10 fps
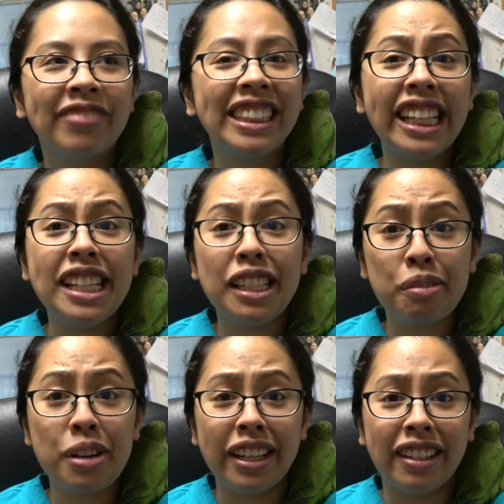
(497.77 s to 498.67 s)
It's the
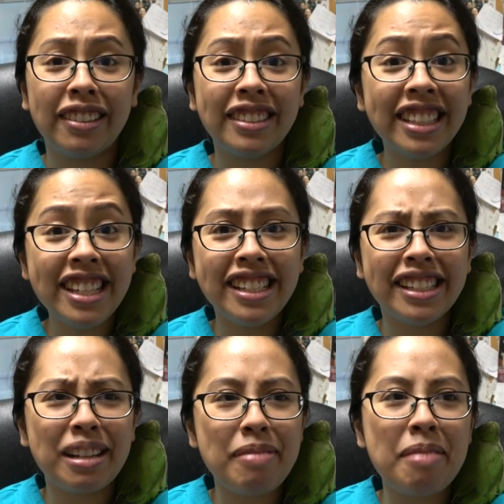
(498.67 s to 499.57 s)
easiest one. It's the
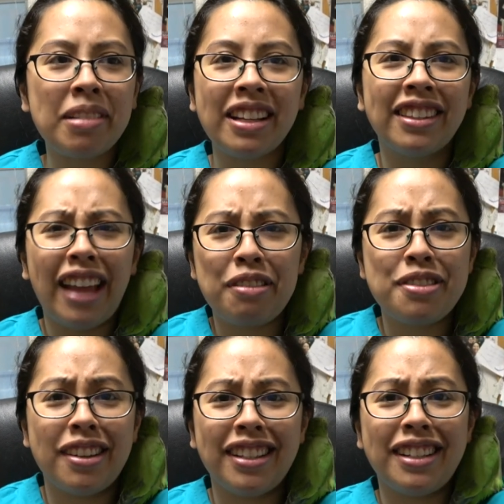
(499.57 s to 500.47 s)
easiest commandment. Thou
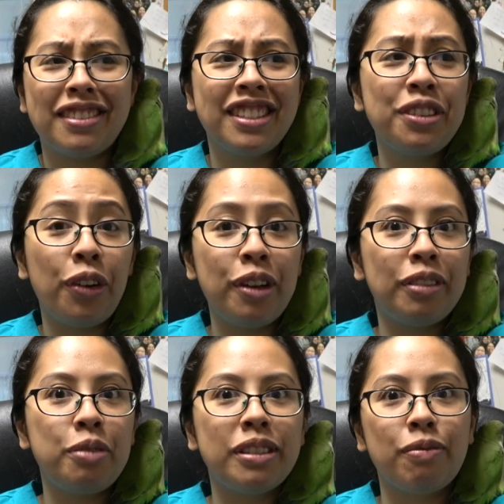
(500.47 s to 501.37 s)
shalt not. All you have
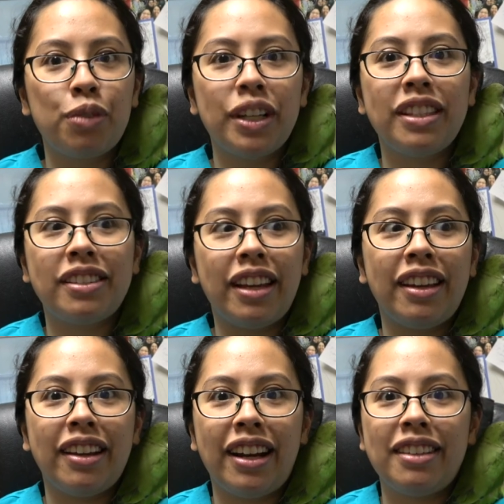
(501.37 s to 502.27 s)
to do is avoid
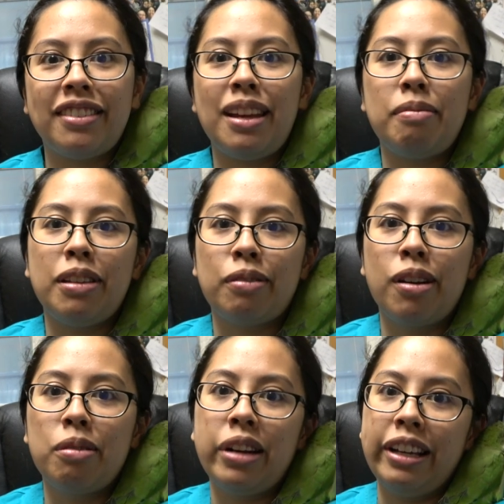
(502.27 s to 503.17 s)
saying God's name in the
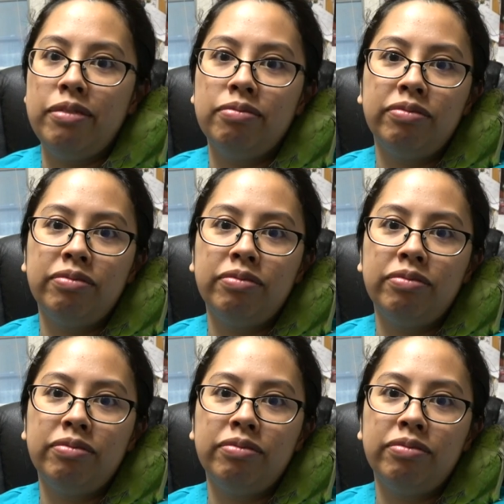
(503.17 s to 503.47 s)
wrong way.